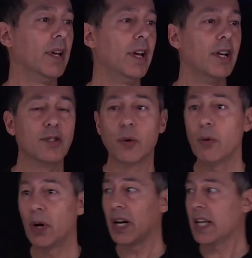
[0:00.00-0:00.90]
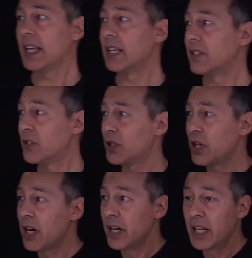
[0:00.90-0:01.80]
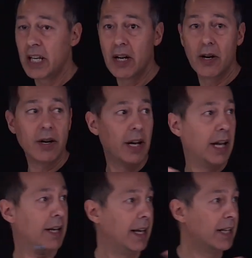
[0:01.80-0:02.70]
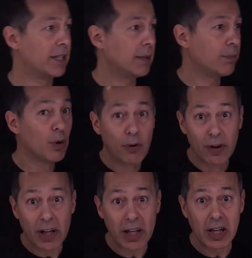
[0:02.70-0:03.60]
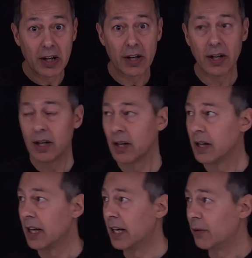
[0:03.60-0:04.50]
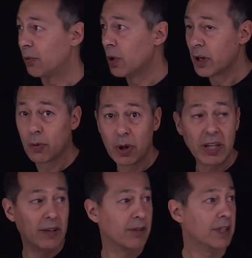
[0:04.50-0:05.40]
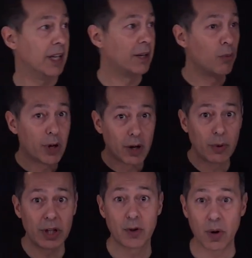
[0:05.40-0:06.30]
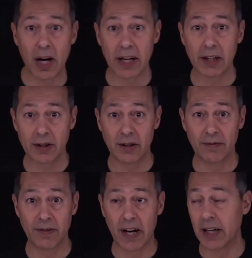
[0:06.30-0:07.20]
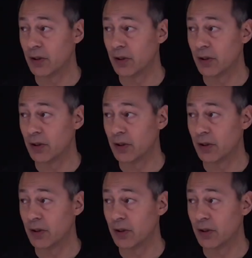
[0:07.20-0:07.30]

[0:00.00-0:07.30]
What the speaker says: So we want to start here and end up over here. What are we given and what are we trying to find?